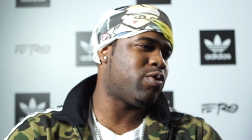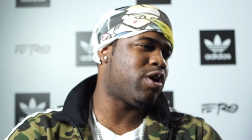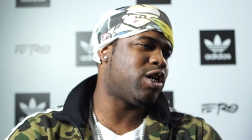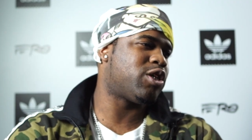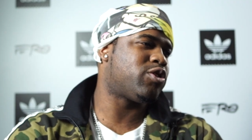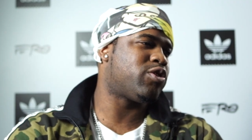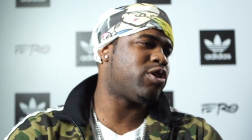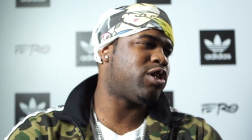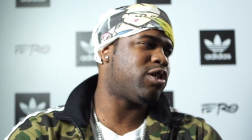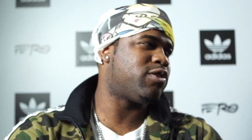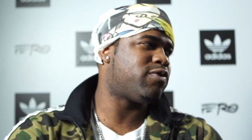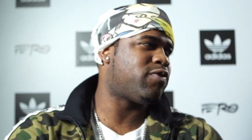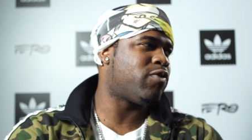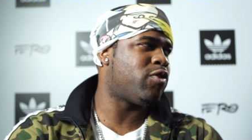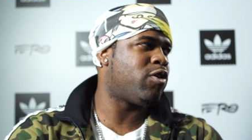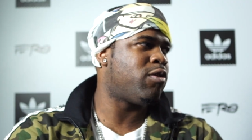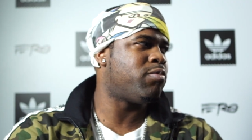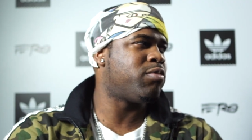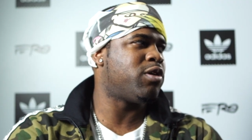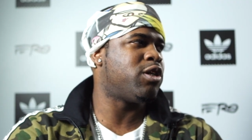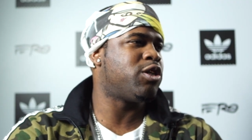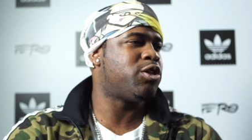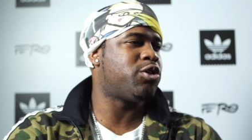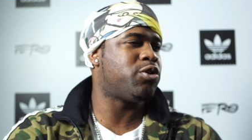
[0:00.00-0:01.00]
who I
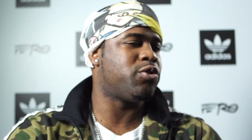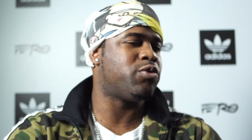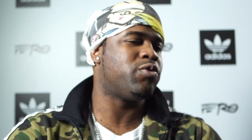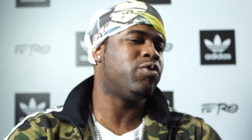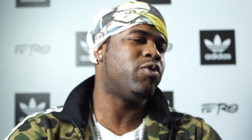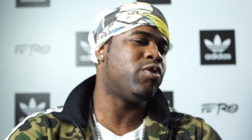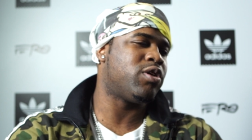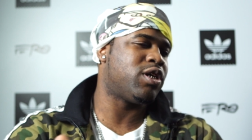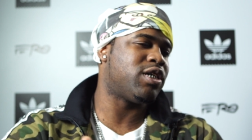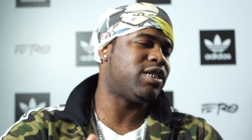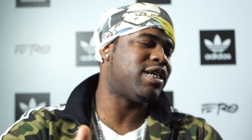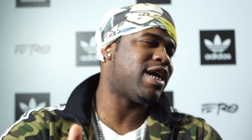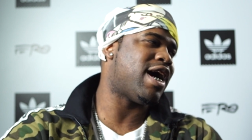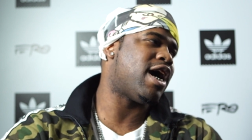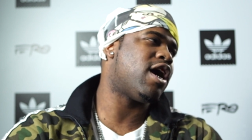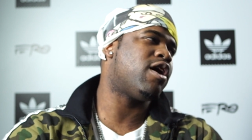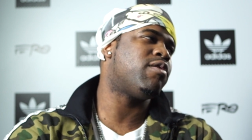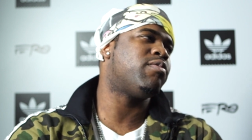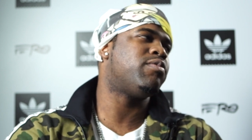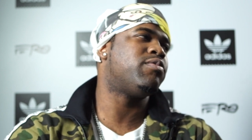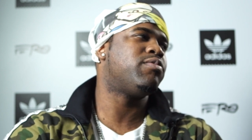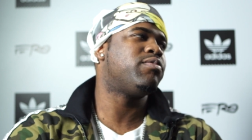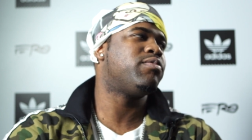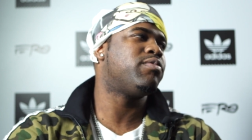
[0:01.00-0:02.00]
transformed into on this
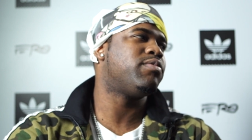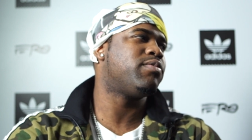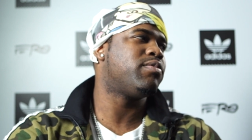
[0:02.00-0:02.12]
album.